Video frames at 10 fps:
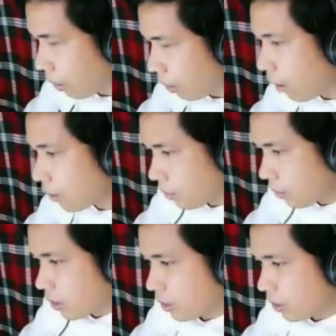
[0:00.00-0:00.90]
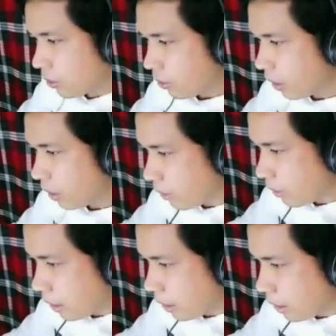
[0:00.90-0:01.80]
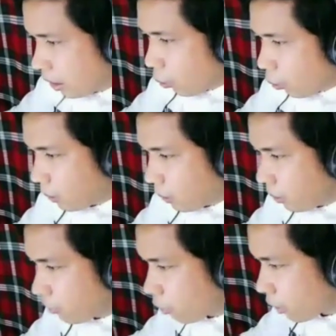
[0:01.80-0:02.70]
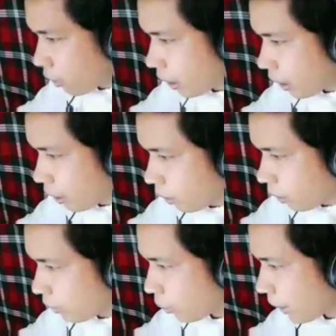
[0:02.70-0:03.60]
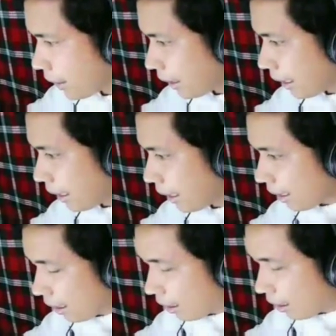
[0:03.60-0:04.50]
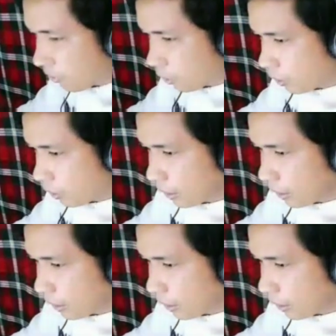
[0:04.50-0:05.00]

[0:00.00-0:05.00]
outcomes. We have the weight before and we have the weight after.